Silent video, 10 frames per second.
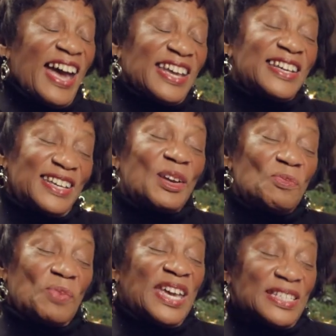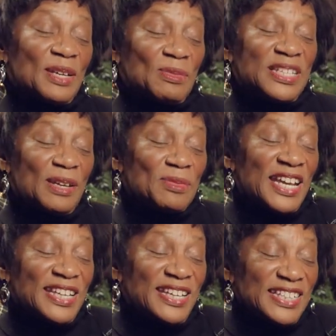I can get a B. Sometimes
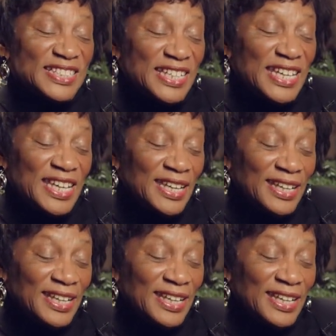I get a D.